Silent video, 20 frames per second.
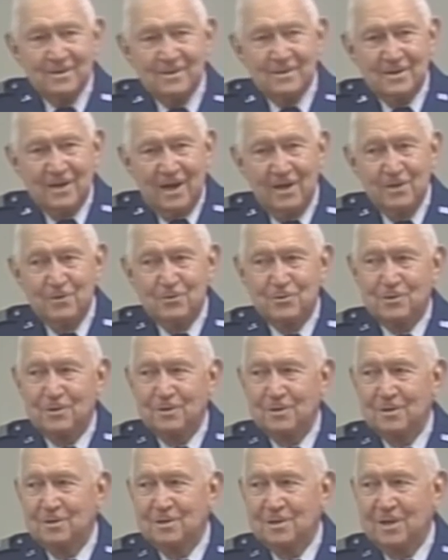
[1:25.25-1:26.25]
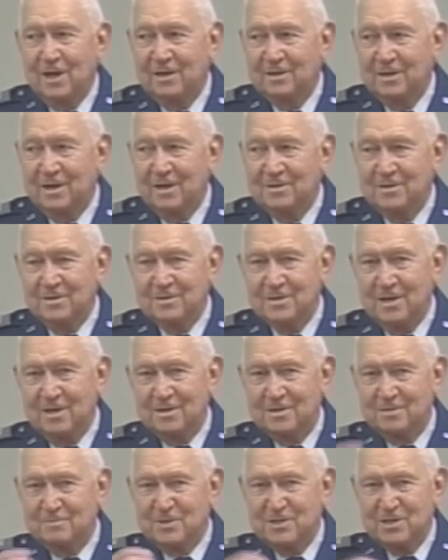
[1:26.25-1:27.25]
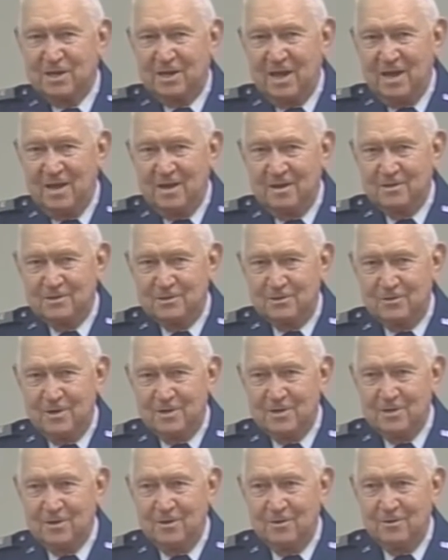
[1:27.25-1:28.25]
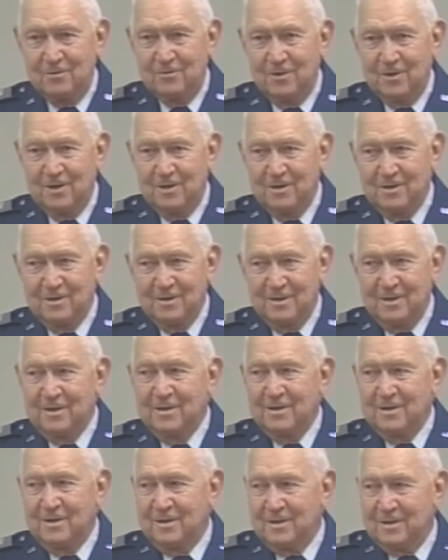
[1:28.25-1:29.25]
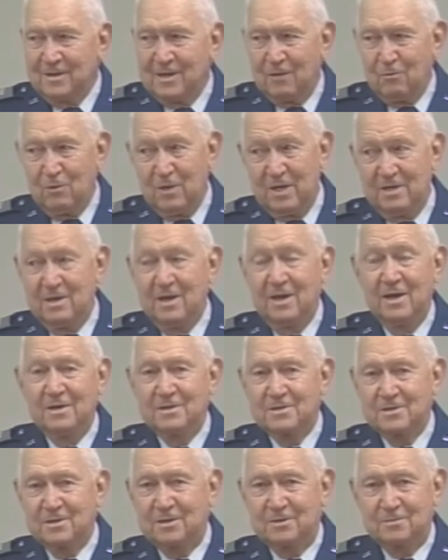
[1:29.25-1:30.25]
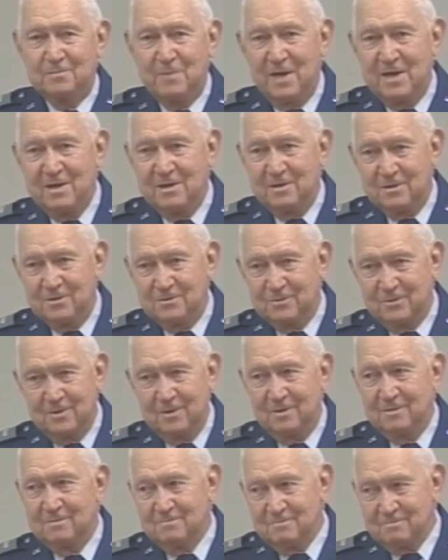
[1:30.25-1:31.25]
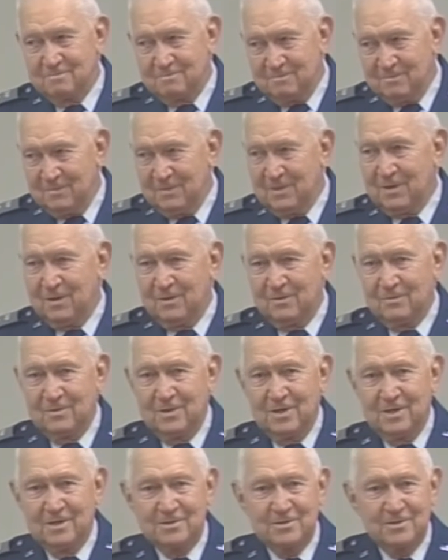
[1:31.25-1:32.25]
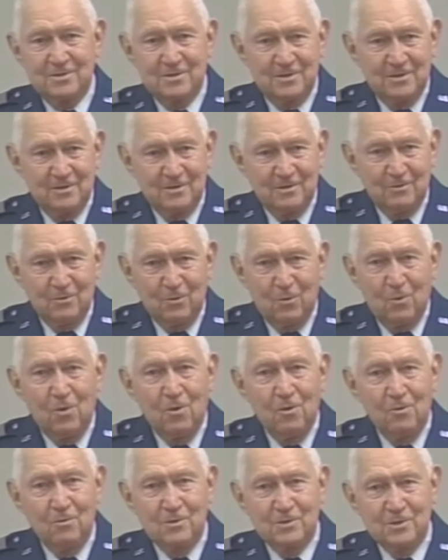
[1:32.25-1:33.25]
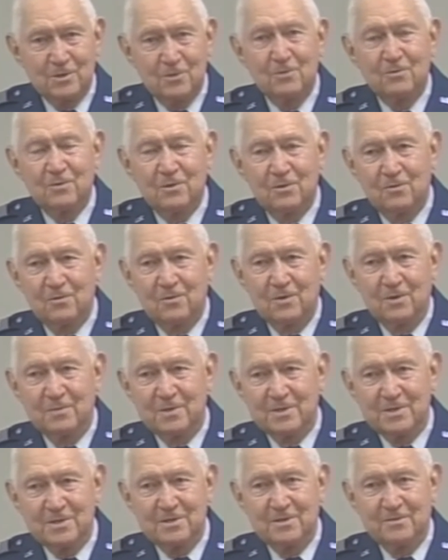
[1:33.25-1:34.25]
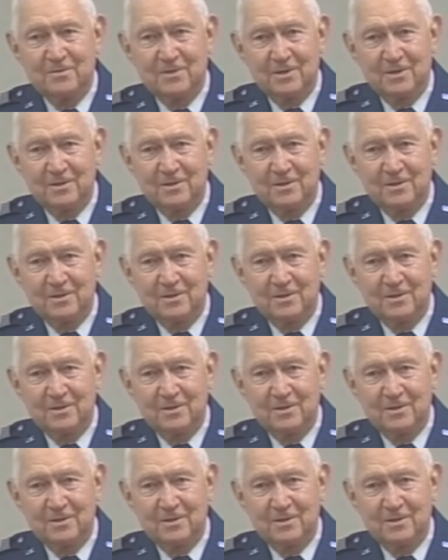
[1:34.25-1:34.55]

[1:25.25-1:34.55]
I used to look like that, just had some skin stretched over. I weighed 96 pounds when, when this uh, war was over over in the Pacific.